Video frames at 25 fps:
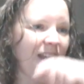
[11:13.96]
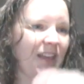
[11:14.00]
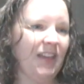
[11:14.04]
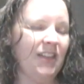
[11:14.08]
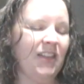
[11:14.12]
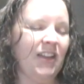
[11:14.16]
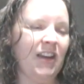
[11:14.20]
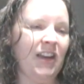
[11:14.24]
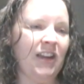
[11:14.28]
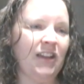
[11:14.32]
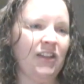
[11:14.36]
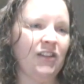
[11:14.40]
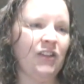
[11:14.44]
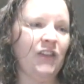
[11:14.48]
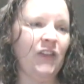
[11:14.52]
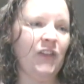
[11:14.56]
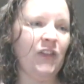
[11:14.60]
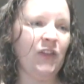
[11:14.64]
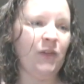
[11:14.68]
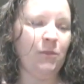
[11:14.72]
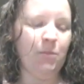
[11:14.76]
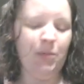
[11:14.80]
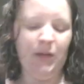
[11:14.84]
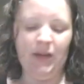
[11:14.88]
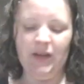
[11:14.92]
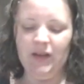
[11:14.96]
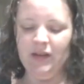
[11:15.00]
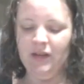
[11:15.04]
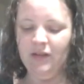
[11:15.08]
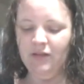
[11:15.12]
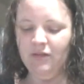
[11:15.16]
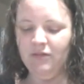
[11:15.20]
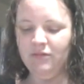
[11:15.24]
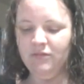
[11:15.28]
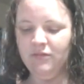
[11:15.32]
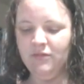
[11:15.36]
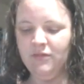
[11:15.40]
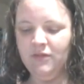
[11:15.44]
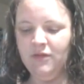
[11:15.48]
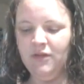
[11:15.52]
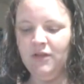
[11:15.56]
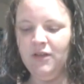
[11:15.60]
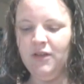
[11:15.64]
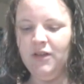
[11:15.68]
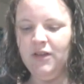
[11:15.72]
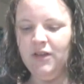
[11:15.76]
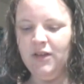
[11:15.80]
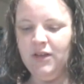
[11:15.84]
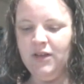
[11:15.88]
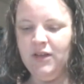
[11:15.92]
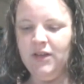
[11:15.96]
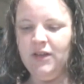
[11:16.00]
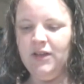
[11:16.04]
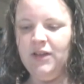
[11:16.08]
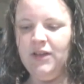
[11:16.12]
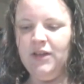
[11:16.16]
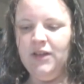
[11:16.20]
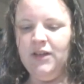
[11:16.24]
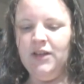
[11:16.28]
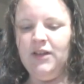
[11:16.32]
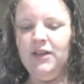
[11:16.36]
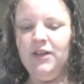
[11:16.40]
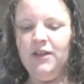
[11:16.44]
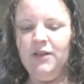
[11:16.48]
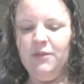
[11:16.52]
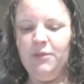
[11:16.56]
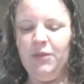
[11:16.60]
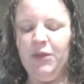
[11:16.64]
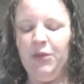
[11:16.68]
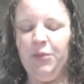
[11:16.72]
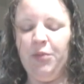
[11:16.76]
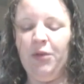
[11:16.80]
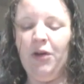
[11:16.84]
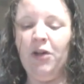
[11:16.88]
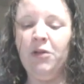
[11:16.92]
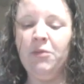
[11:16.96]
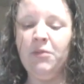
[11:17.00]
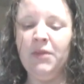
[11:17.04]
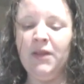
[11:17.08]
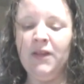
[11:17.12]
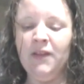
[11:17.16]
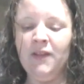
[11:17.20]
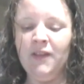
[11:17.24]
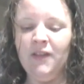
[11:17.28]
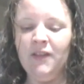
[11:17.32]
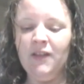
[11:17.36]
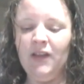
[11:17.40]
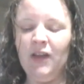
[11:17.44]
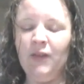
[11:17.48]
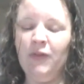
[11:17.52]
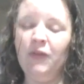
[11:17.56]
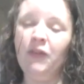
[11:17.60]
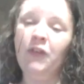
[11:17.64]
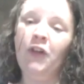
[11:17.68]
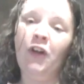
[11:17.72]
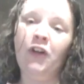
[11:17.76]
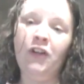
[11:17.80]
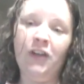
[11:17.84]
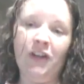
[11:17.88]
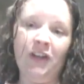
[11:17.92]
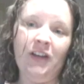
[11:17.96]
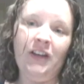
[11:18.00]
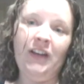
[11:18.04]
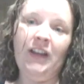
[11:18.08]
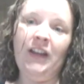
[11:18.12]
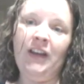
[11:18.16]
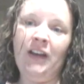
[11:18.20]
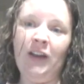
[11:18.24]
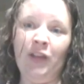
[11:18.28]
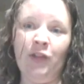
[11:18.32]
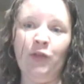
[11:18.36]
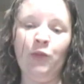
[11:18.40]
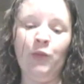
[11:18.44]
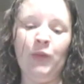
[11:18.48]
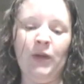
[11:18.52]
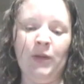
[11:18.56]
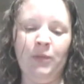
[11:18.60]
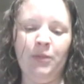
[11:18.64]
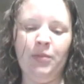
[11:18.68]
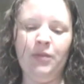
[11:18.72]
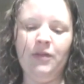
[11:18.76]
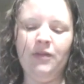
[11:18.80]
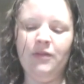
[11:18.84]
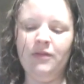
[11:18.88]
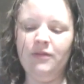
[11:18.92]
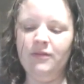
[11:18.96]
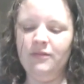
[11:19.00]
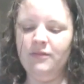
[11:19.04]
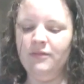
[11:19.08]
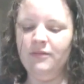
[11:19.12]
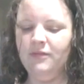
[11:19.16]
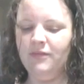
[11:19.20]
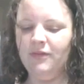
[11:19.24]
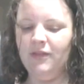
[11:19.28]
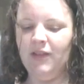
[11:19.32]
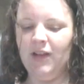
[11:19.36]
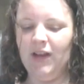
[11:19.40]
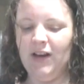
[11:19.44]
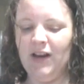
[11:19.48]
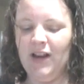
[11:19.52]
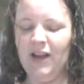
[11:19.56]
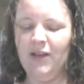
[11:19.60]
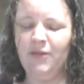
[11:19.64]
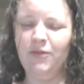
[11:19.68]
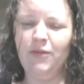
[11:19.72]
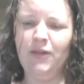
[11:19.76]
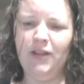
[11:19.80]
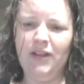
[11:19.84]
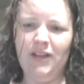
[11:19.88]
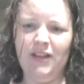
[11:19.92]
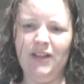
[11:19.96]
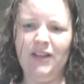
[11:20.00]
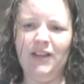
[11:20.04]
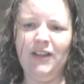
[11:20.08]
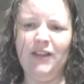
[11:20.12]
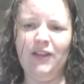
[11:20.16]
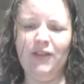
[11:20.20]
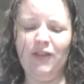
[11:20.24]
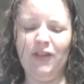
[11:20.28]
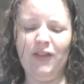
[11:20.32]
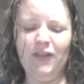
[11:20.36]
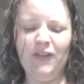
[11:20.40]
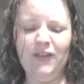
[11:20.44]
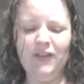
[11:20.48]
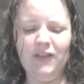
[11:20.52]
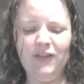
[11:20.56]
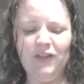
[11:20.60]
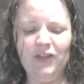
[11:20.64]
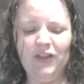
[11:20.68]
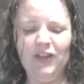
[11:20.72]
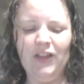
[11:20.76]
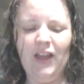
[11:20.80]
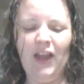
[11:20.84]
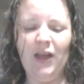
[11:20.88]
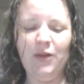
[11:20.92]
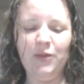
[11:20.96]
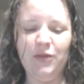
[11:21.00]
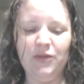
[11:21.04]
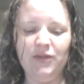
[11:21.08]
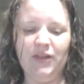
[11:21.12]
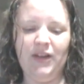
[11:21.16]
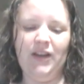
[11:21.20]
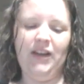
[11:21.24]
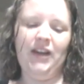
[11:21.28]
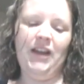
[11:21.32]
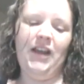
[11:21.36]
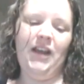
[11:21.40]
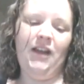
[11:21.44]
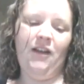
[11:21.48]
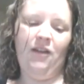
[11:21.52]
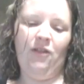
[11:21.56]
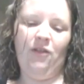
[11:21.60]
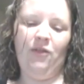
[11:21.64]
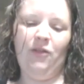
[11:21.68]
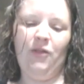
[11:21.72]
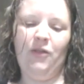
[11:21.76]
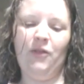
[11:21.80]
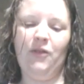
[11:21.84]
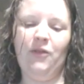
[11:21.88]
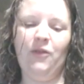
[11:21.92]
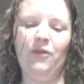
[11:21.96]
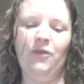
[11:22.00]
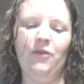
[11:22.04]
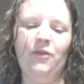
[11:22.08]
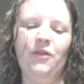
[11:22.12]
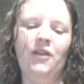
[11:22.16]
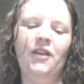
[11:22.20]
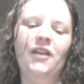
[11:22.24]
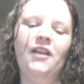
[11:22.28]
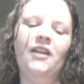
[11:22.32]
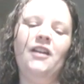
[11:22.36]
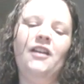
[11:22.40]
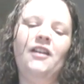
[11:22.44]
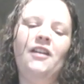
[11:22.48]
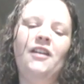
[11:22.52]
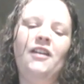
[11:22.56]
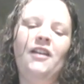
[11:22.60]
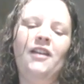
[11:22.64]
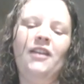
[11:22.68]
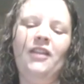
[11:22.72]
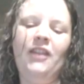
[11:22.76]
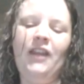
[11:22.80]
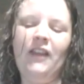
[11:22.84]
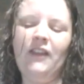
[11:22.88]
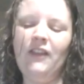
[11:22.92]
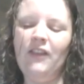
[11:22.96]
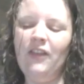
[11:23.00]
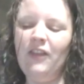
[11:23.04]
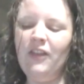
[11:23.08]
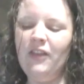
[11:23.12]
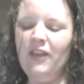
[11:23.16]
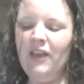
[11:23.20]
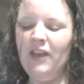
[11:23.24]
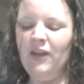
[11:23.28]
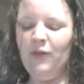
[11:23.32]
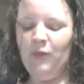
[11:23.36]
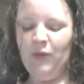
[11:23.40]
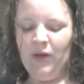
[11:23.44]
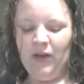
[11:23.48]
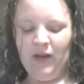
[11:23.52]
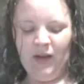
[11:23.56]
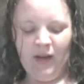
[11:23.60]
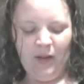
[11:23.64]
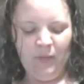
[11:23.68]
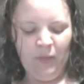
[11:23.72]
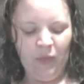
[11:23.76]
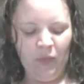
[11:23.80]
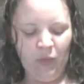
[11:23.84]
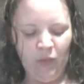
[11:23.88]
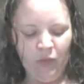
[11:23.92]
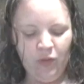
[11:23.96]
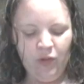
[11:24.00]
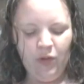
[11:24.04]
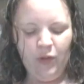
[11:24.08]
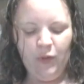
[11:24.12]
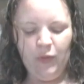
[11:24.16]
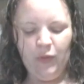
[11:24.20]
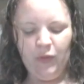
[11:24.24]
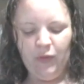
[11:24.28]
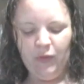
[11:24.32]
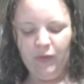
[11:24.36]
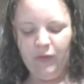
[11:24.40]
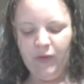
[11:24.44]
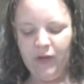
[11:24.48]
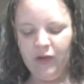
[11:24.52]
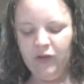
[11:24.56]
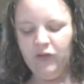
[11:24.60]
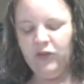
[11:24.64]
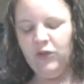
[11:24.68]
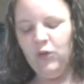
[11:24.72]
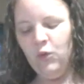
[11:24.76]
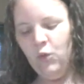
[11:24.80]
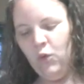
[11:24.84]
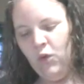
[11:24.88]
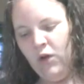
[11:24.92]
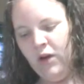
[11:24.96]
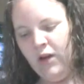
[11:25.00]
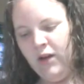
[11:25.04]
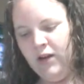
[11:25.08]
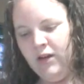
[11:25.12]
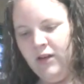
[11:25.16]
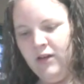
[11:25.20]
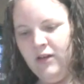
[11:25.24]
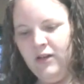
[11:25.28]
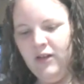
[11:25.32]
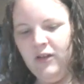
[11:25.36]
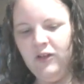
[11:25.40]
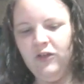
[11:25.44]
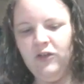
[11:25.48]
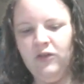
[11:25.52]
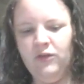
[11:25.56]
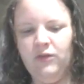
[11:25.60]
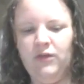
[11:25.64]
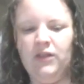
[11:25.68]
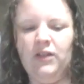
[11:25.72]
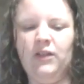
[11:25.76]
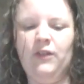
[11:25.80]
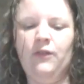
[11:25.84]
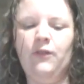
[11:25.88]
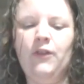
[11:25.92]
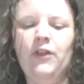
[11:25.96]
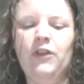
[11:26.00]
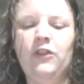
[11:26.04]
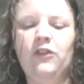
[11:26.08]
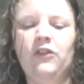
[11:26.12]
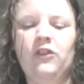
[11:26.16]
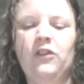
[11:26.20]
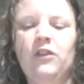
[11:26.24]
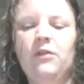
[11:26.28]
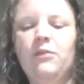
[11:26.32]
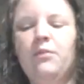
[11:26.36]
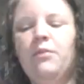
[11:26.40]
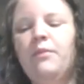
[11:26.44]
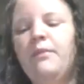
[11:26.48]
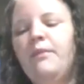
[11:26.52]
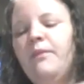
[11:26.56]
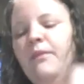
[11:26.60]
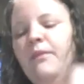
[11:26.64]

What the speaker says: then I could start beading. But the problem is, I've started another whip, and I really like cross-stitching that one right now. So that's the thing, when I'm so close to finishing one, I should really finish it.